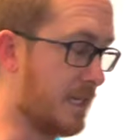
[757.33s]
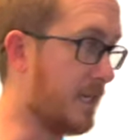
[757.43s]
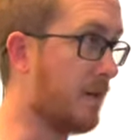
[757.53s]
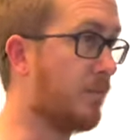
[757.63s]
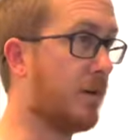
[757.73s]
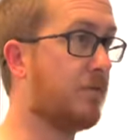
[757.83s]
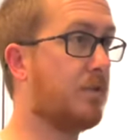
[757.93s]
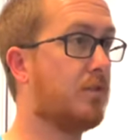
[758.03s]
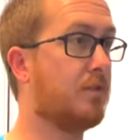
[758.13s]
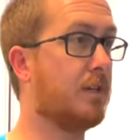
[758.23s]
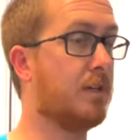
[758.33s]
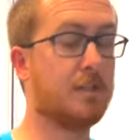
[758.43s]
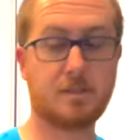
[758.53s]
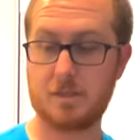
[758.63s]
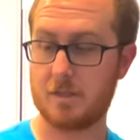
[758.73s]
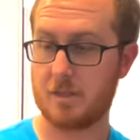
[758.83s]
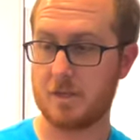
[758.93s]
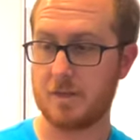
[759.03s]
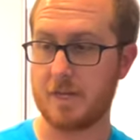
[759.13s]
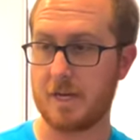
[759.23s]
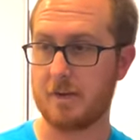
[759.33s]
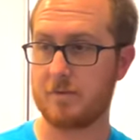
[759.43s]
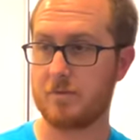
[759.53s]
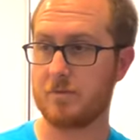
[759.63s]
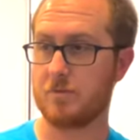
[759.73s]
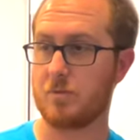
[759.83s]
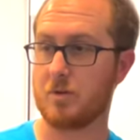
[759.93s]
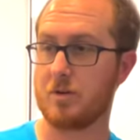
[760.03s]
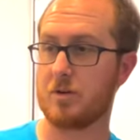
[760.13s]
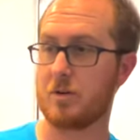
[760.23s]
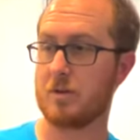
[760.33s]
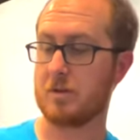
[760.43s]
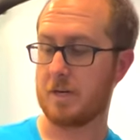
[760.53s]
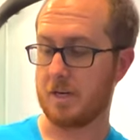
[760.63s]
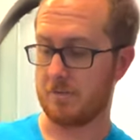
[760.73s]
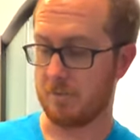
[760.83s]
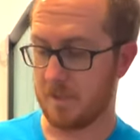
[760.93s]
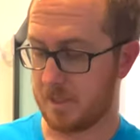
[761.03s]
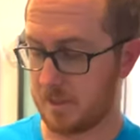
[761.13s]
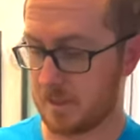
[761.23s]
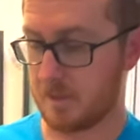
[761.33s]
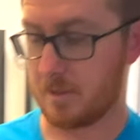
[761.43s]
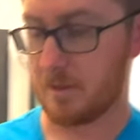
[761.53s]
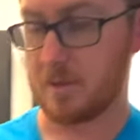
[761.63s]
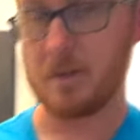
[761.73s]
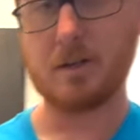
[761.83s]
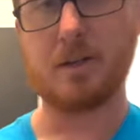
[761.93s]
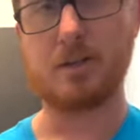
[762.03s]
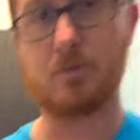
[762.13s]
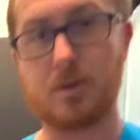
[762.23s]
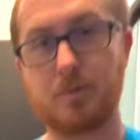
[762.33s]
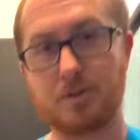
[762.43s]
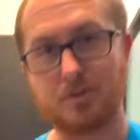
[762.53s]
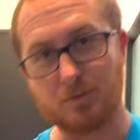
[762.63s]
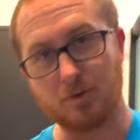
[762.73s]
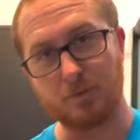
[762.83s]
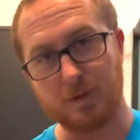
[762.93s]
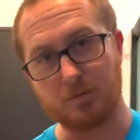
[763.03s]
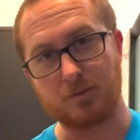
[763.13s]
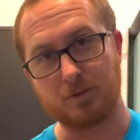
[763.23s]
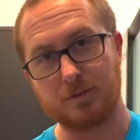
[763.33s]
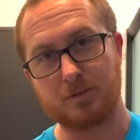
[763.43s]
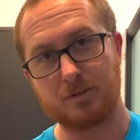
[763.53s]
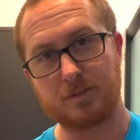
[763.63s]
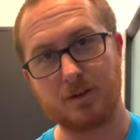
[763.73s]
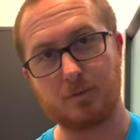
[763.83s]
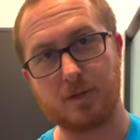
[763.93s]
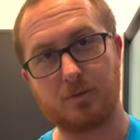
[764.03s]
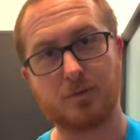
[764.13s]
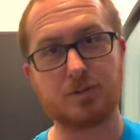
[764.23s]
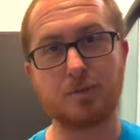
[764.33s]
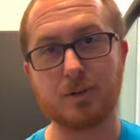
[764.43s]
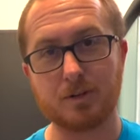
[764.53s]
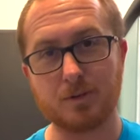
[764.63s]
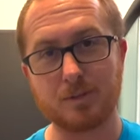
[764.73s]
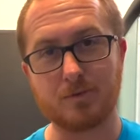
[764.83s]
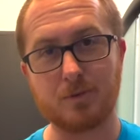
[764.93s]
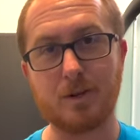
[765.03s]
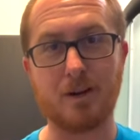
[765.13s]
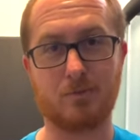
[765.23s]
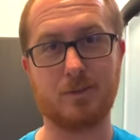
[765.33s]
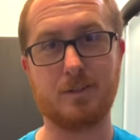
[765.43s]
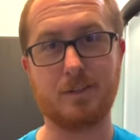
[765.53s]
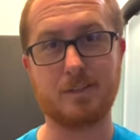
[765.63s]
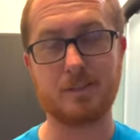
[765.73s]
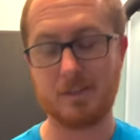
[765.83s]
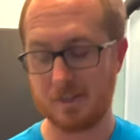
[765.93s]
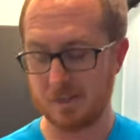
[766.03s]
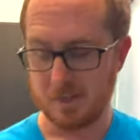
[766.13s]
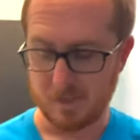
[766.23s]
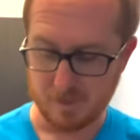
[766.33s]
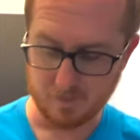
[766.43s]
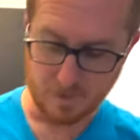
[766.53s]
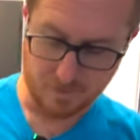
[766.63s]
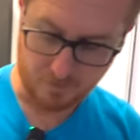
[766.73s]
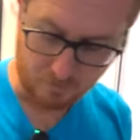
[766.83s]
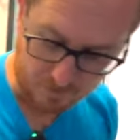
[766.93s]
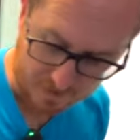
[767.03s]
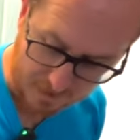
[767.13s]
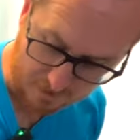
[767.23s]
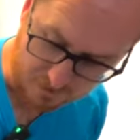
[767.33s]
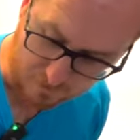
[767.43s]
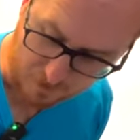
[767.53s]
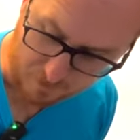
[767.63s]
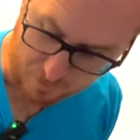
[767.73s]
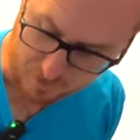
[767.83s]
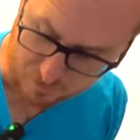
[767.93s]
Uh, but a few things that were kind of a miss is where to put the toilet paper. You tell me, where'd you put yours if you have one of these? Um, I think we're gonna actually probably put a